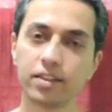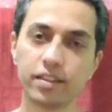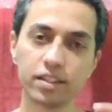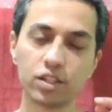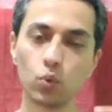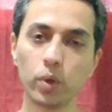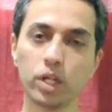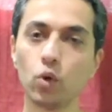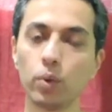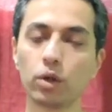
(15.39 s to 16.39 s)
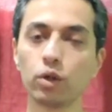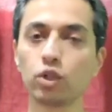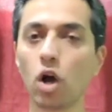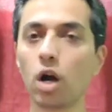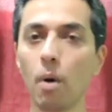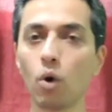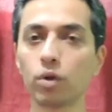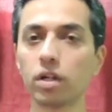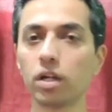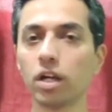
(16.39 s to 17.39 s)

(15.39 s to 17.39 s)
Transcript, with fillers: in this video, we're going to talk about